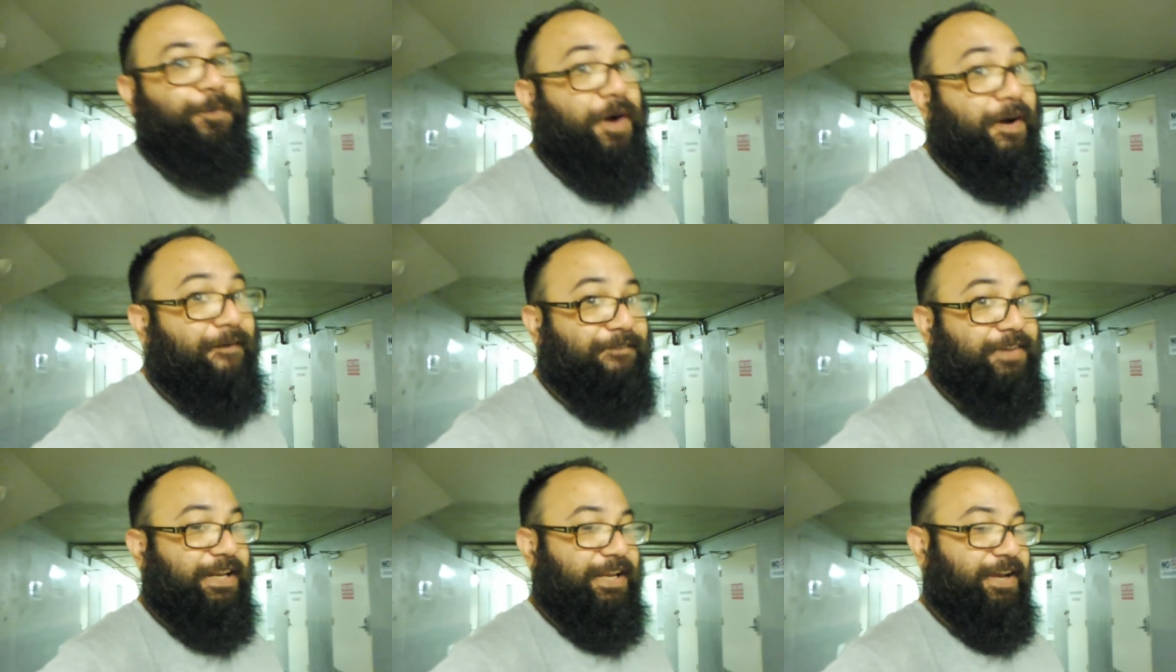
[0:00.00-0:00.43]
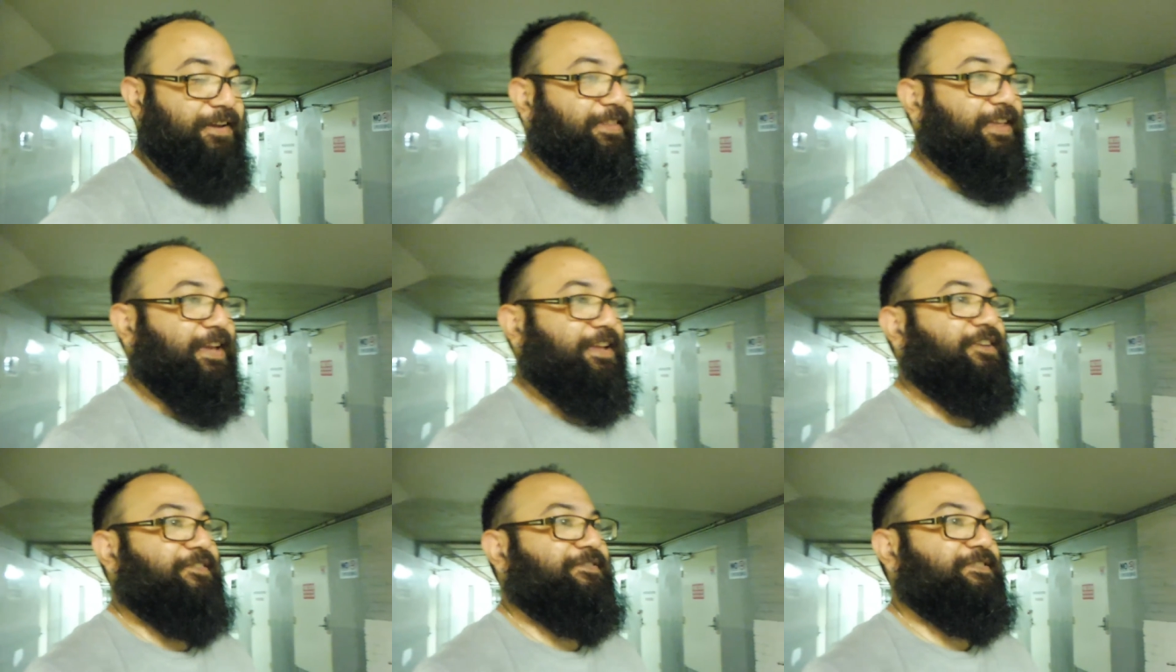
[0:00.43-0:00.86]
a video
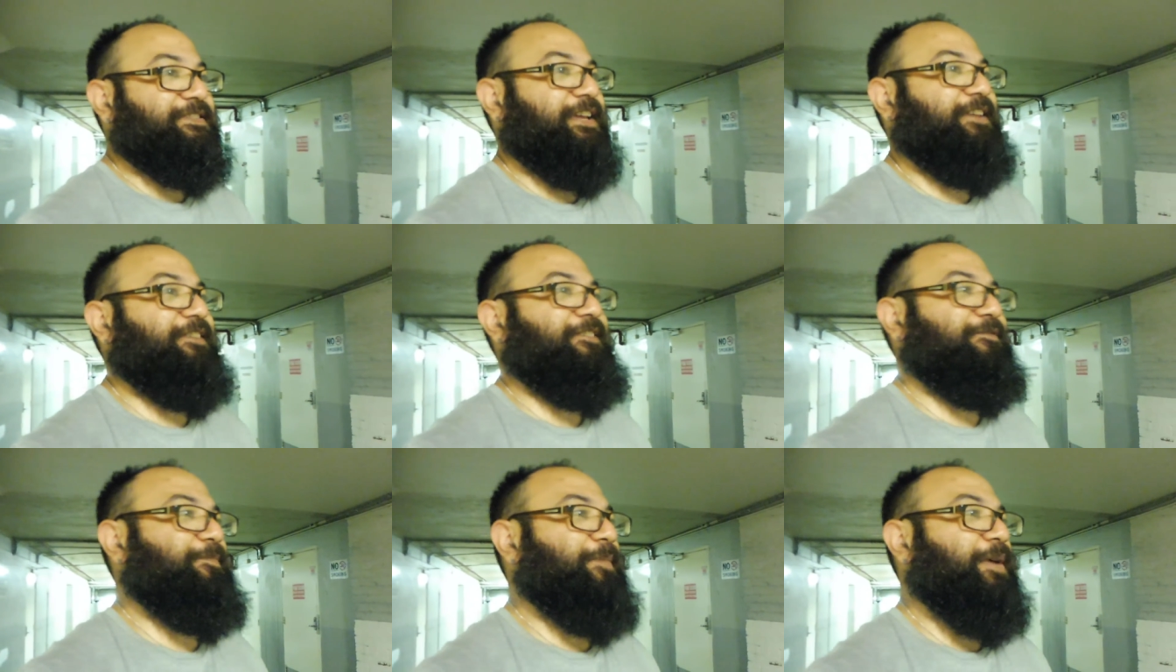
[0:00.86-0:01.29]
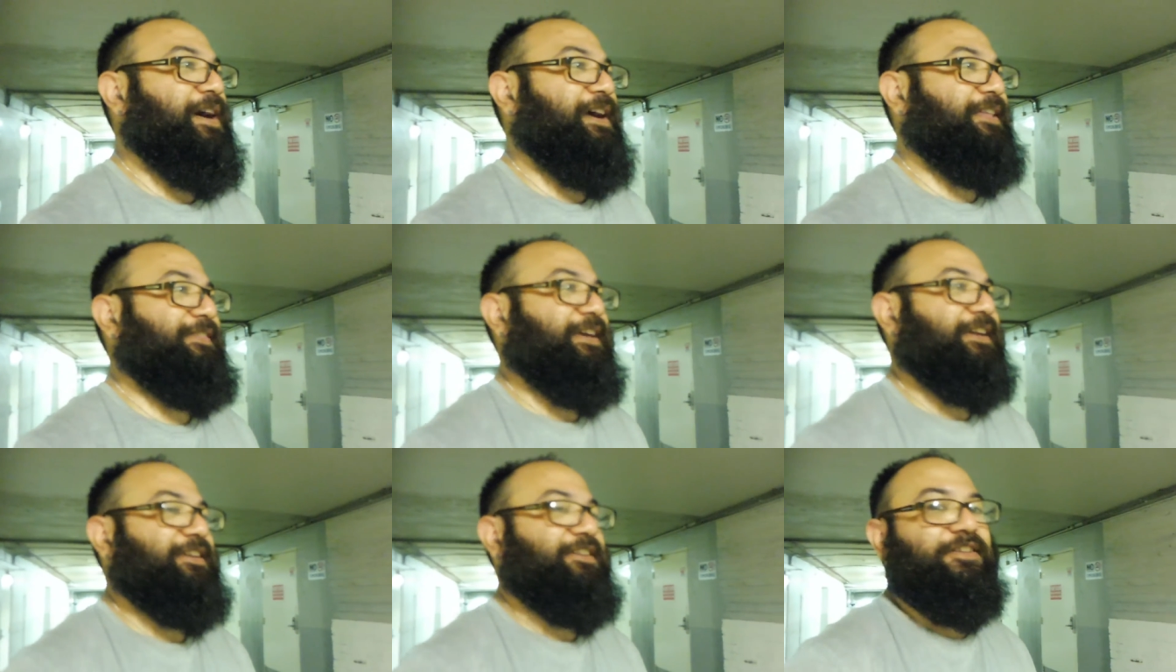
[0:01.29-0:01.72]
that you've seen of
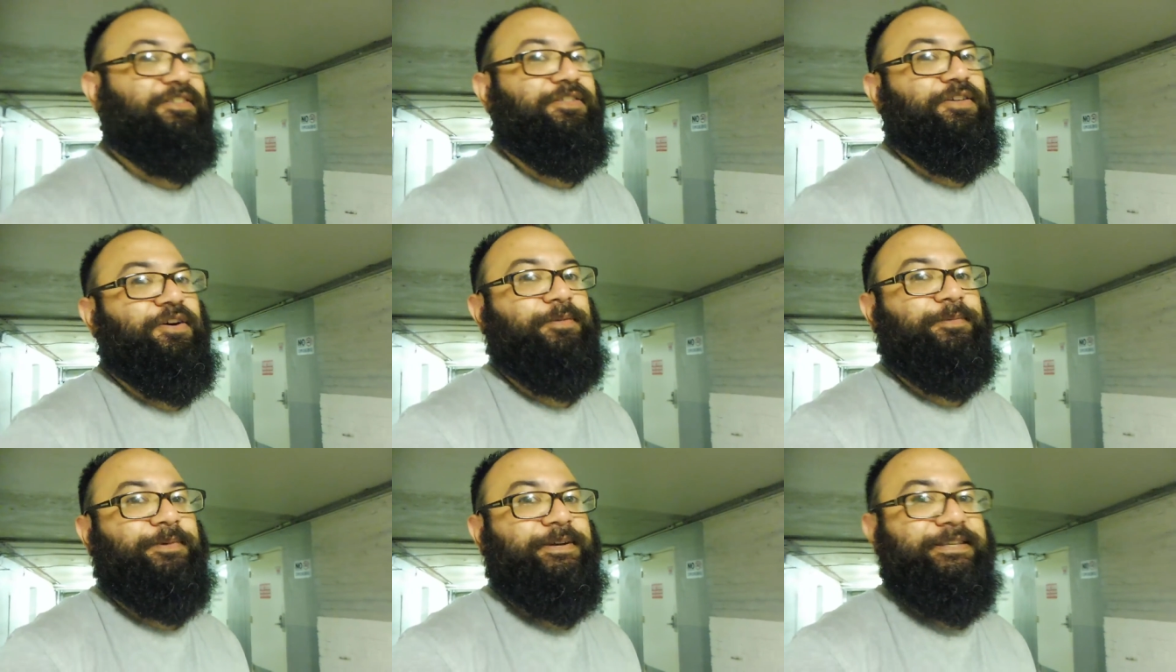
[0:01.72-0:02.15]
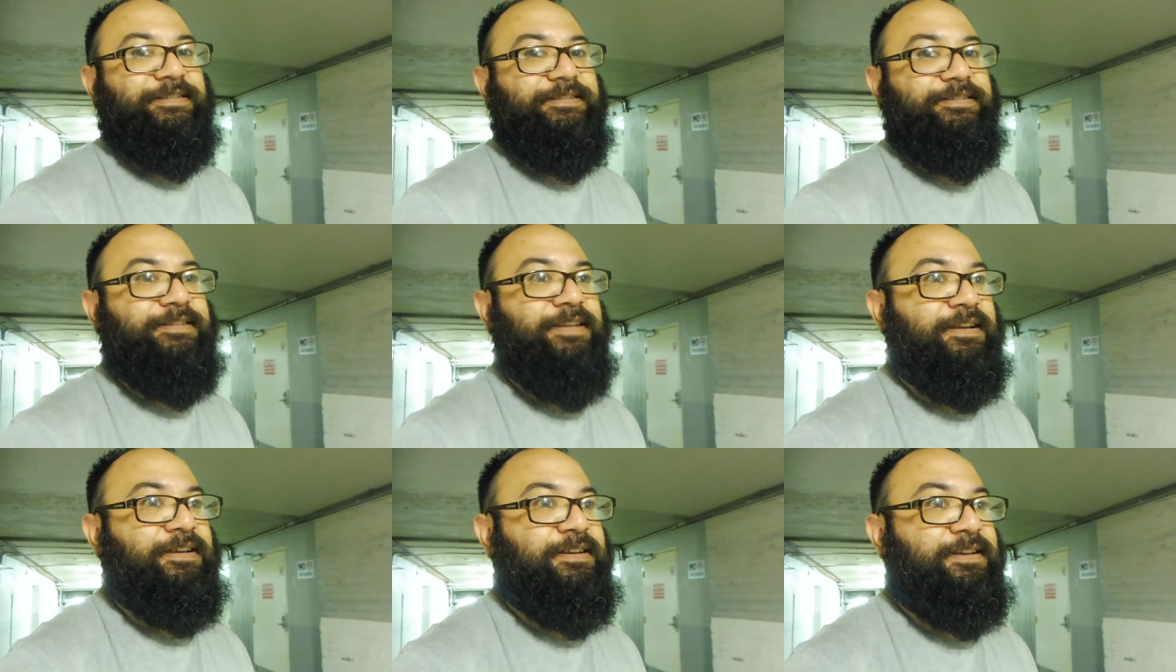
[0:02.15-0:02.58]
mine that you thought
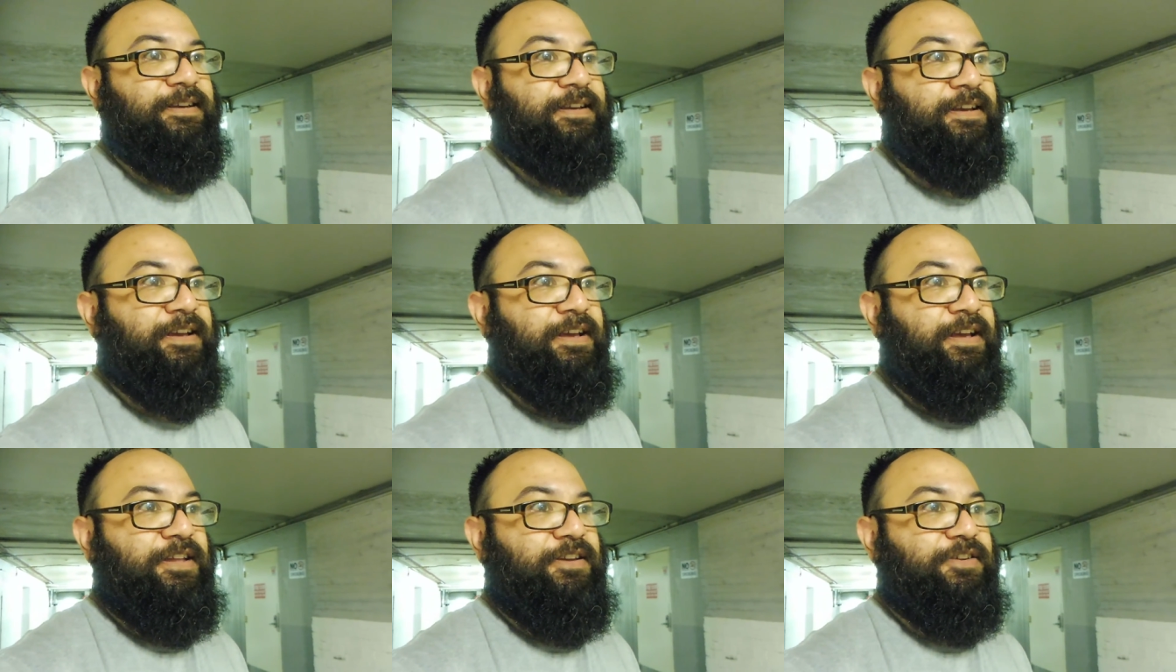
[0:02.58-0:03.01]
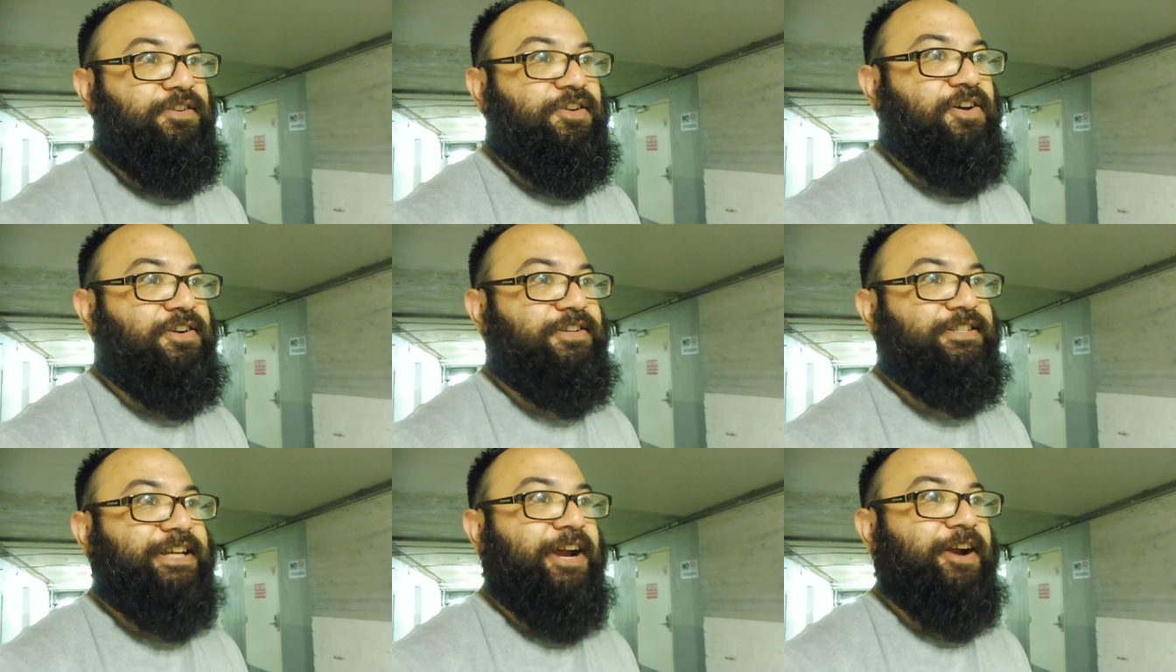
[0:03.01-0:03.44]
was
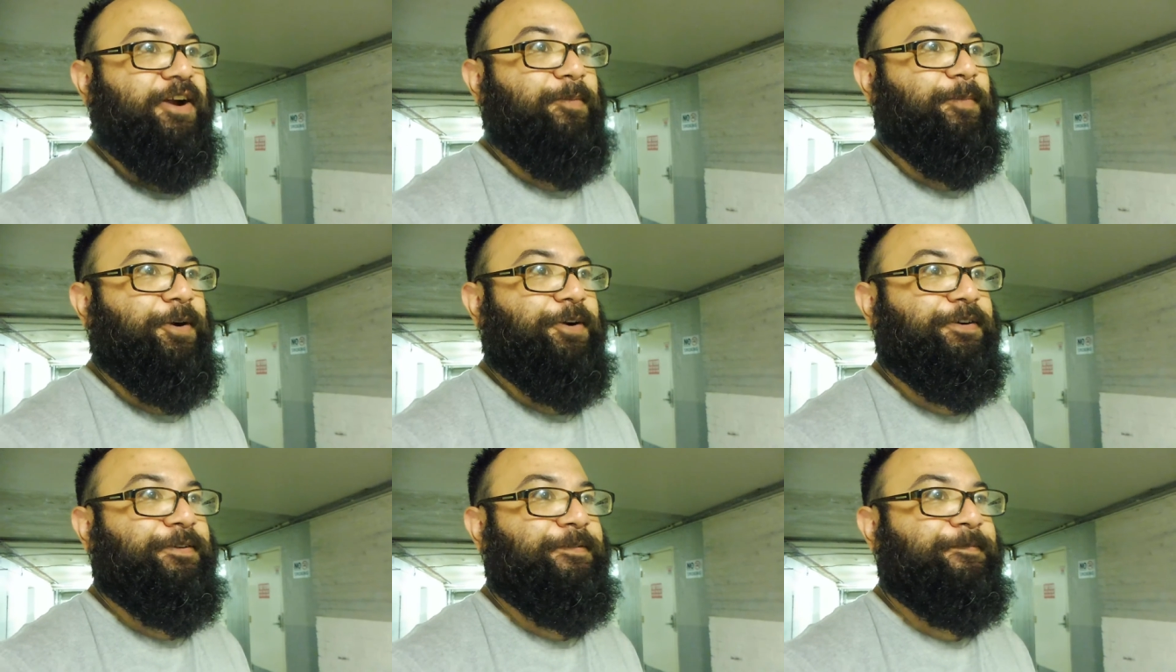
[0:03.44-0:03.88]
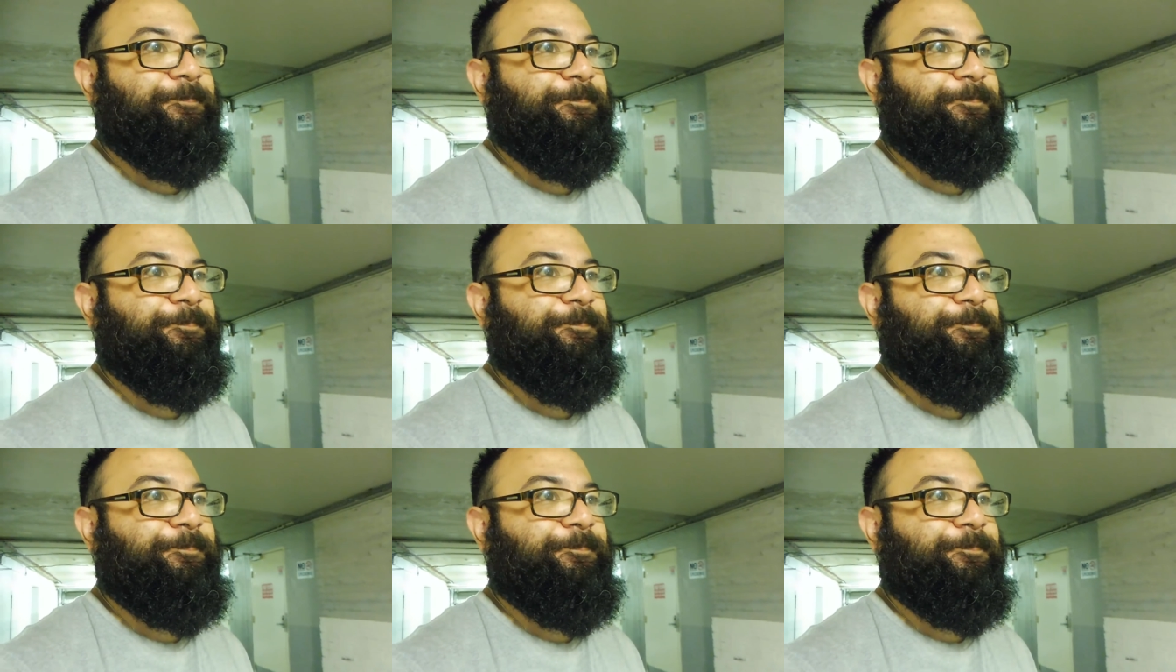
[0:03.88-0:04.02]
not terrible,